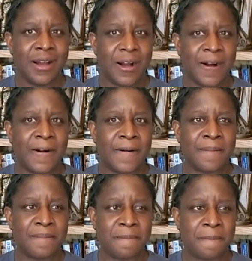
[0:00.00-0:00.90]

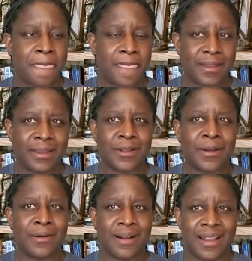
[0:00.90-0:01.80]
Um, you
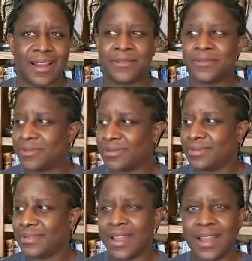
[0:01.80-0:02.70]
know, I have
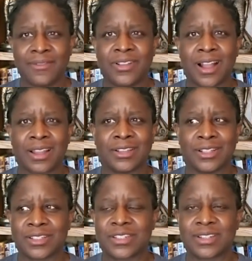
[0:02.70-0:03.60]
yeah, I have an
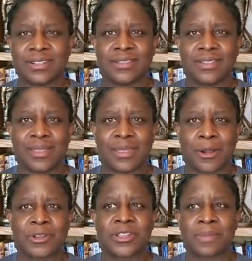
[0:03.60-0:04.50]
Oculus, and
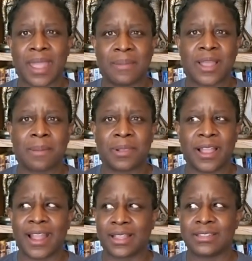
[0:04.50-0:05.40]
there are some games I
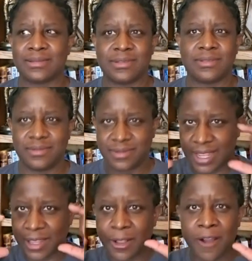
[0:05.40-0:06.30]
play. I got to
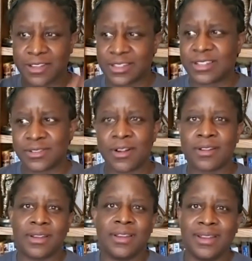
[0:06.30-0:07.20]
take it off because I
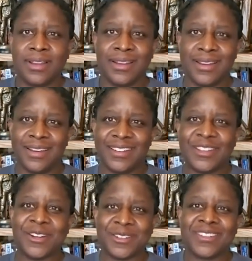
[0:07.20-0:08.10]
start,
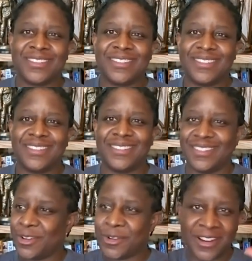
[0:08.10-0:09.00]
you know,
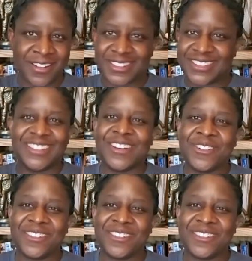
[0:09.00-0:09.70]
realistic. Ears, you know,